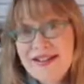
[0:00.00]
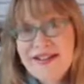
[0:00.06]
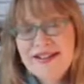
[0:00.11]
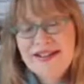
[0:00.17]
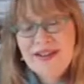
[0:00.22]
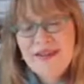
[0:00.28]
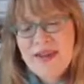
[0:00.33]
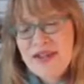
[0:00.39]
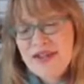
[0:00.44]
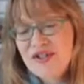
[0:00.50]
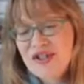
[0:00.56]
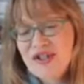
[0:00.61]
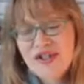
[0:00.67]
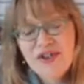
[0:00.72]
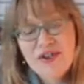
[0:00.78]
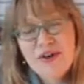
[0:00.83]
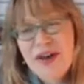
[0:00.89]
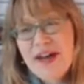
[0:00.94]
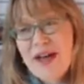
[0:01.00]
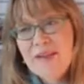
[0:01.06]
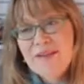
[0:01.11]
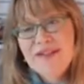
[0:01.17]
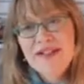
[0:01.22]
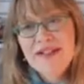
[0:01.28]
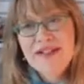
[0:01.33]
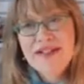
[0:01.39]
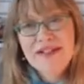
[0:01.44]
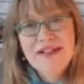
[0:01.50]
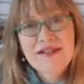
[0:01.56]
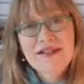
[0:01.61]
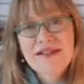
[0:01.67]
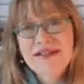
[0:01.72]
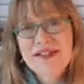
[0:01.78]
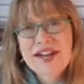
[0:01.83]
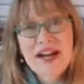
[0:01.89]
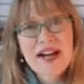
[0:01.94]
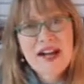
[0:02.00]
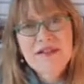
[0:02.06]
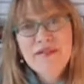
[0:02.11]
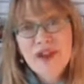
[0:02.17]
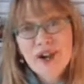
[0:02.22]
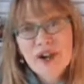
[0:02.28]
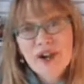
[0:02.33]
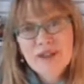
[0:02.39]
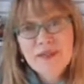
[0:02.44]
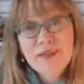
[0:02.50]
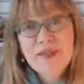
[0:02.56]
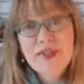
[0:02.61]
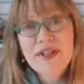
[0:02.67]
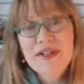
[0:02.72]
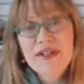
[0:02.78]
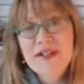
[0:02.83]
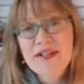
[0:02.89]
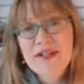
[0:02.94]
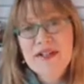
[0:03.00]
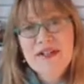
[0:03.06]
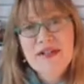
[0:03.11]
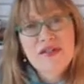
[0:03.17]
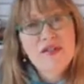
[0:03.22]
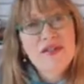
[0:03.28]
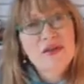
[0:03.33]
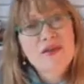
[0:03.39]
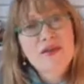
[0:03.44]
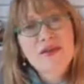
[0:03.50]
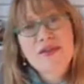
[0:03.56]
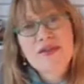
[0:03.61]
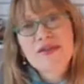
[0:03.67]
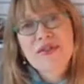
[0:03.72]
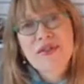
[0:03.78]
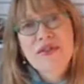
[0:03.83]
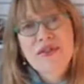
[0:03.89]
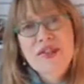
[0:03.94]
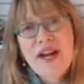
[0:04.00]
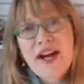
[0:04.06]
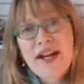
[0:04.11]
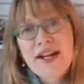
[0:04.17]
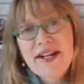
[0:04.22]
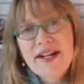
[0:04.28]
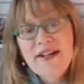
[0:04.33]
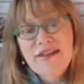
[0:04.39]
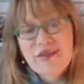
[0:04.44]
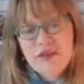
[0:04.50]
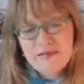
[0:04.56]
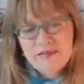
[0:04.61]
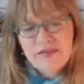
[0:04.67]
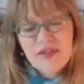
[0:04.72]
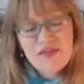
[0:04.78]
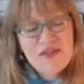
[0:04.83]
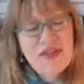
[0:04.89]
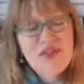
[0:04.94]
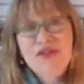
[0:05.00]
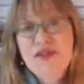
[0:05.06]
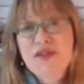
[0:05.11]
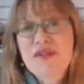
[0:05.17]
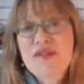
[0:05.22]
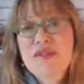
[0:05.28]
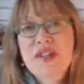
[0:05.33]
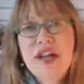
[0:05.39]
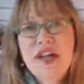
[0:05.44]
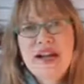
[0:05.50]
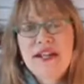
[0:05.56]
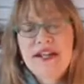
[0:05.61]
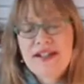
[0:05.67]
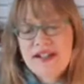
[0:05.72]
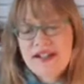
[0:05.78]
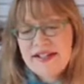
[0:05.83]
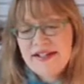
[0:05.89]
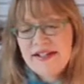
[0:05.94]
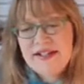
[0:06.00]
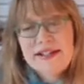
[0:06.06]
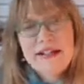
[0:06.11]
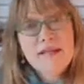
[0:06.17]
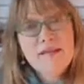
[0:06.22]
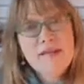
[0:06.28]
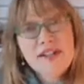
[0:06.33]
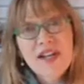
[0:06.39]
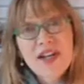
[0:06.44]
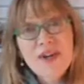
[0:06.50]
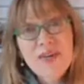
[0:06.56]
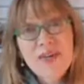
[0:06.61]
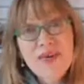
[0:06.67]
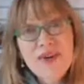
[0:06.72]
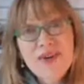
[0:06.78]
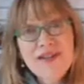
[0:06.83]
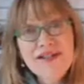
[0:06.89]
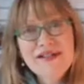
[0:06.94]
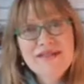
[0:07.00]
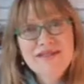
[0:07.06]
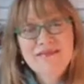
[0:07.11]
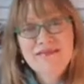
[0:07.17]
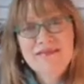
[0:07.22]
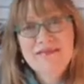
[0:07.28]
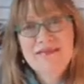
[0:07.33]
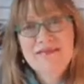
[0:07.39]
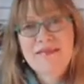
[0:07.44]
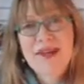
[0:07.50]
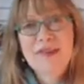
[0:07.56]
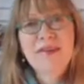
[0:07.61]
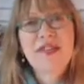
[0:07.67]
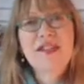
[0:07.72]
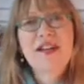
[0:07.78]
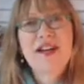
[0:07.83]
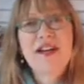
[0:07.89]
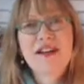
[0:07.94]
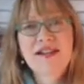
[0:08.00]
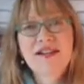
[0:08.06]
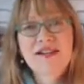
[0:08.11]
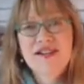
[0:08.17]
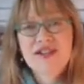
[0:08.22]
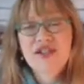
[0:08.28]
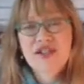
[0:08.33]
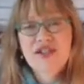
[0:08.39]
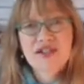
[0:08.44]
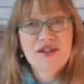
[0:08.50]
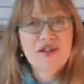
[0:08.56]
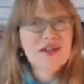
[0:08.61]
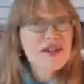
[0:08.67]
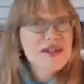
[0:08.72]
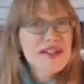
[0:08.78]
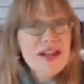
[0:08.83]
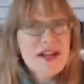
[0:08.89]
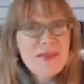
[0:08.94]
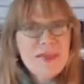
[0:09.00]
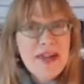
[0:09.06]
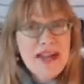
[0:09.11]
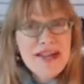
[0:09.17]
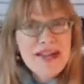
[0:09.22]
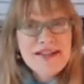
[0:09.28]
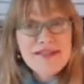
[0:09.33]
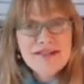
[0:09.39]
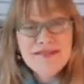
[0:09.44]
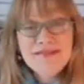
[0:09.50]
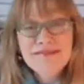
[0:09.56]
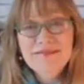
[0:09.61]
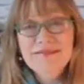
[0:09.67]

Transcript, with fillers: that's somehow just trapped in a tiny volume? A circle so tiny or a sphere so tiny that it seems like a point? Maybe to us it just looks like mass,